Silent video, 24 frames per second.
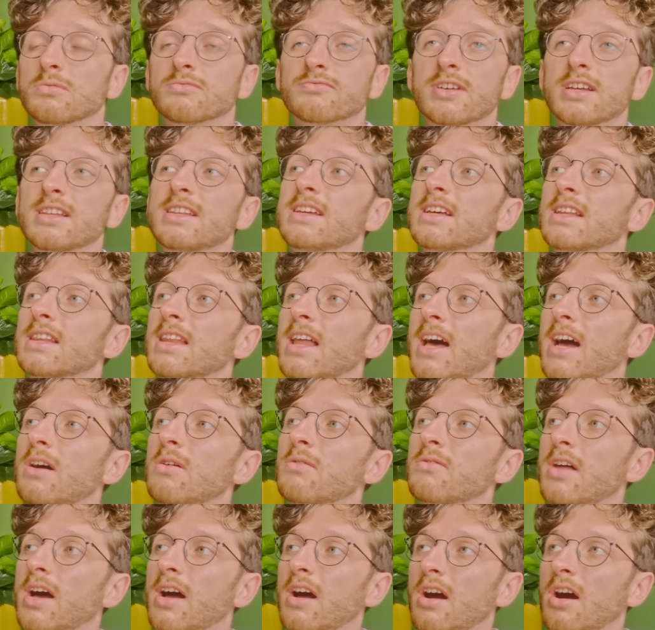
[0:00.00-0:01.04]
really
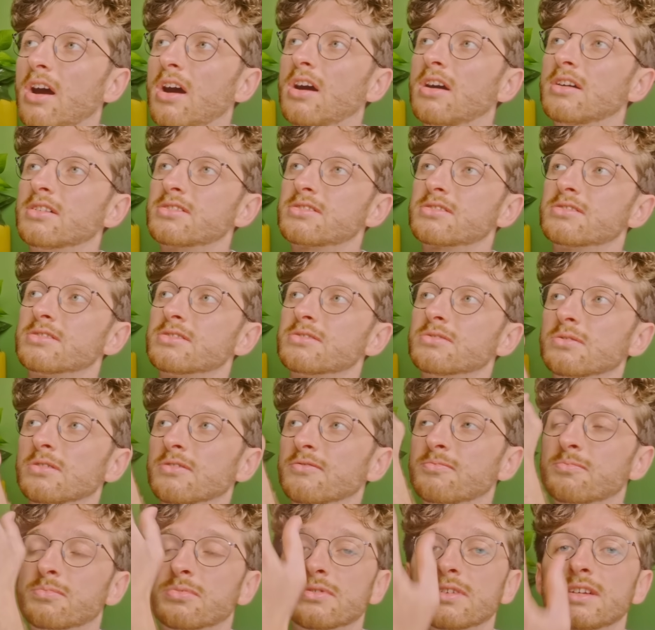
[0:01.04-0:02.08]
allow that arch to sort
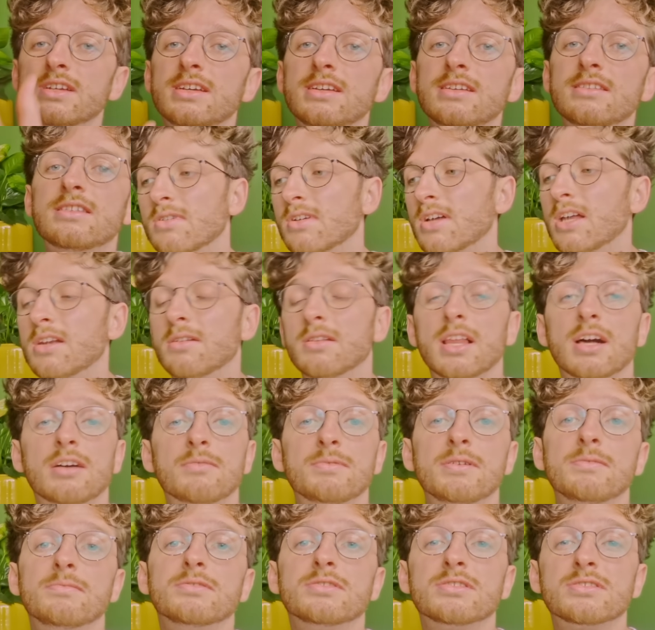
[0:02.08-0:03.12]
of breathe and allow
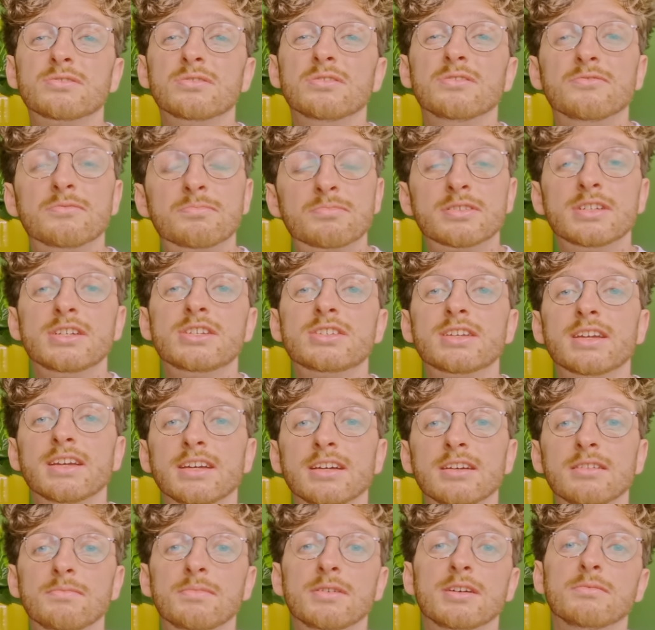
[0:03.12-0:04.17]
people to sort of appreciate
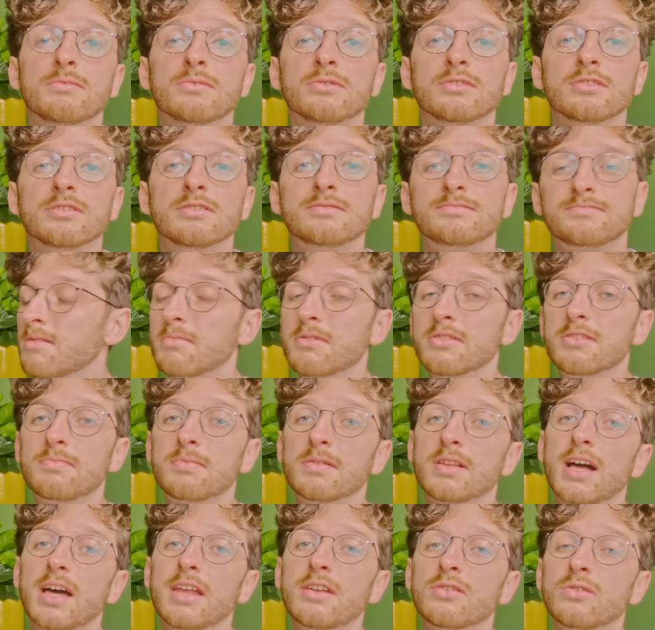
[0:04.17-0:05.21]
it a bit more. But the
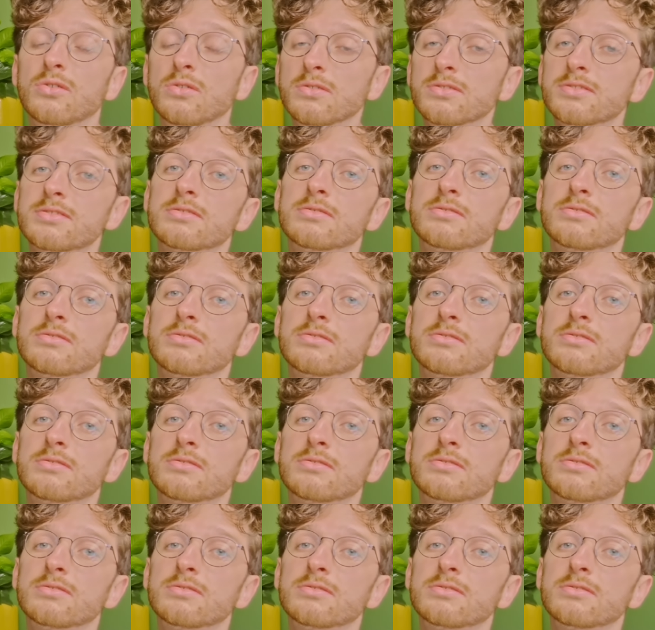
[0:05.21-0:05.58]
plan also